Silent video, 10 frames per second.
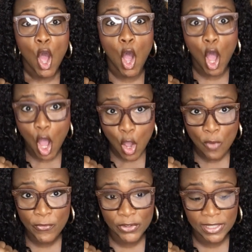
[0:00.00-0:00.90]

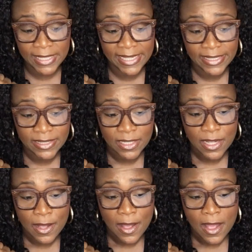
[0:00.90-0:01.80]
Overly,
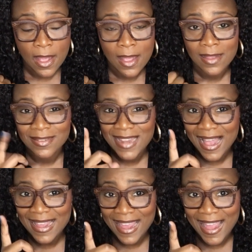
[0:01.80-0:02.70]

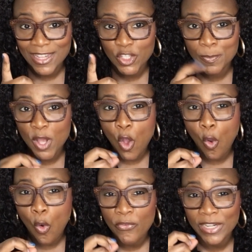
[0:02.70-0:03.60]
not etched, but
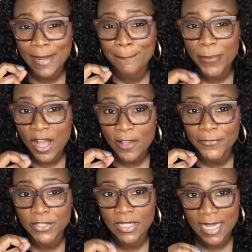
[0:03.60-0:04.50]
overly
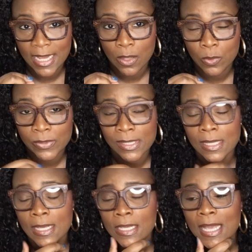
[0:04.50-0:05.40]
buffed nails.
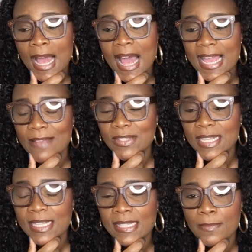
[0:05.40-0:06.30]
I have
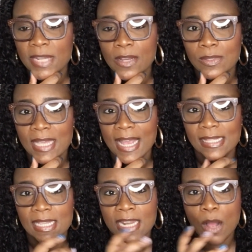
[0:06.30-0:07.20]
seen some nail techs,
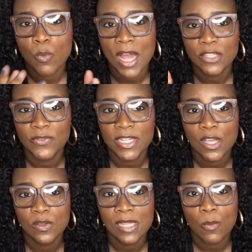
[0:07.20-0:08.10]
and I watch
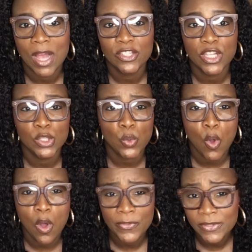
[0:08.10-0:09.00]
videos and I watch things
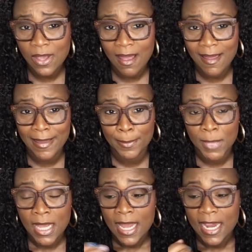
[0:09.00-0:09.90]
all the time,
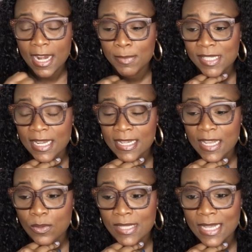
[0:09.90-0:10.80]
and I'm seeing
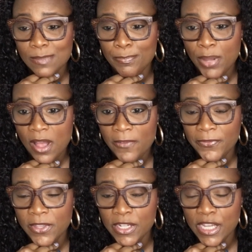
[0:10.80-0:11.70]
nail techs buff
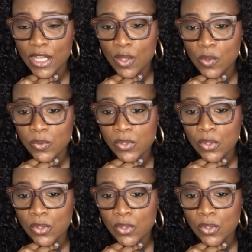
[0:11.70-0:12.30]
the nails